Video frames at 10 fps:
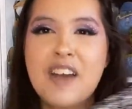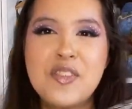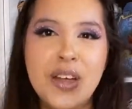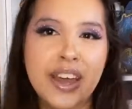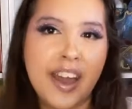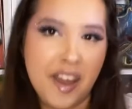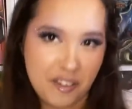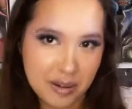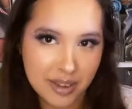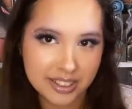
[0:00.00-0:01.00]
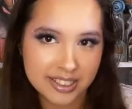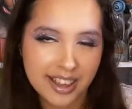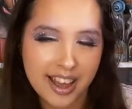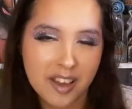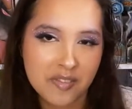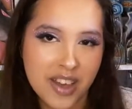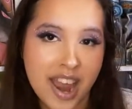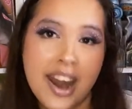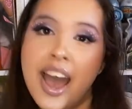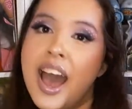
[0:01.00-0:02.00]
I feel like every Monster High
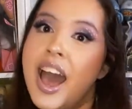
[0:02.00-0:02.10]
fan